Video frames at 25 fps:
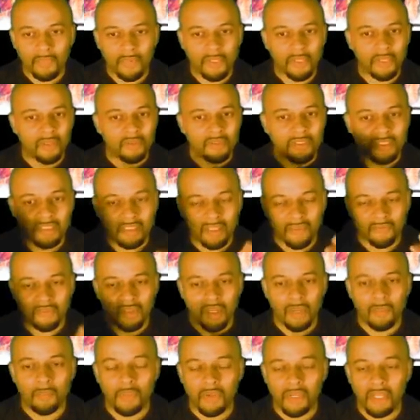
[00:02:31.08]
you know the stuff
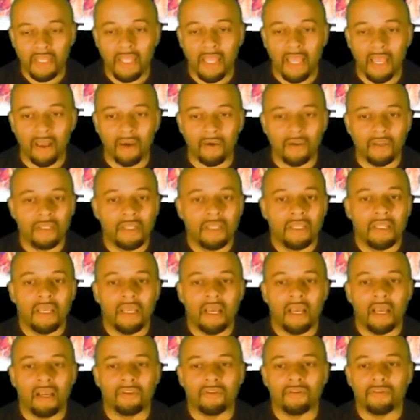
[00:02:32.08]
that I'm putting out.
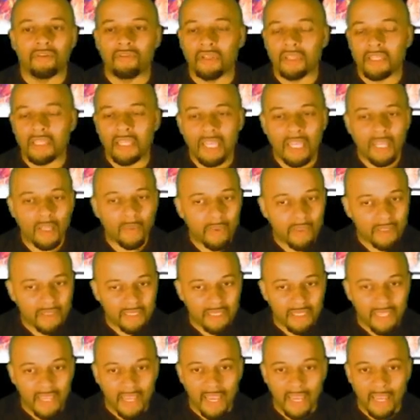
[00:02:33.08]
Uh, you really care about
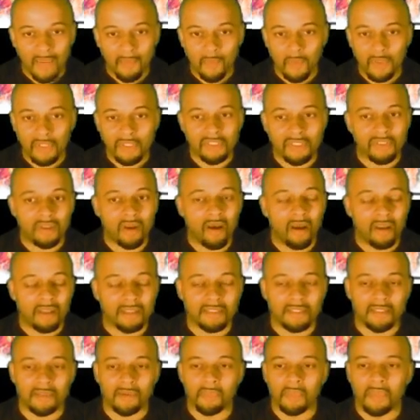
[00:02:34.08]
the game, which is
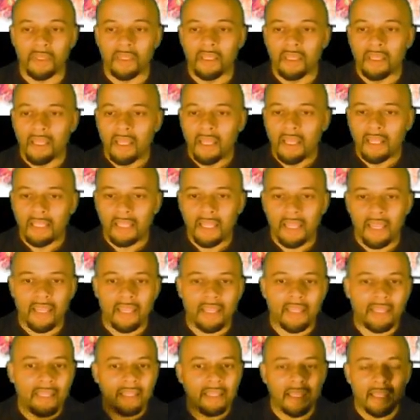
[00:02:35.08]
awesome.
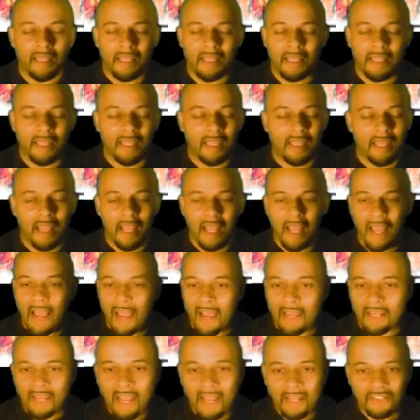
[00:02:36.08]
Like,
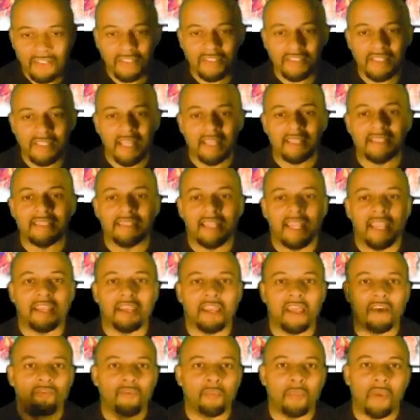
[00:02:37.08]
I, I just can't say
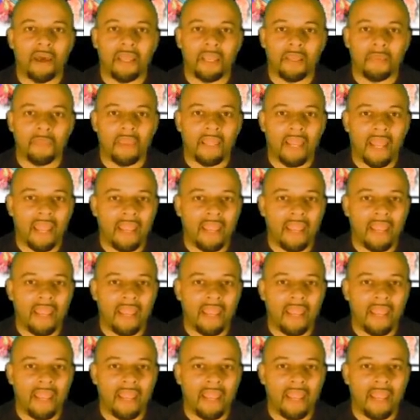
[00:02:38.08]
enough about it, man. I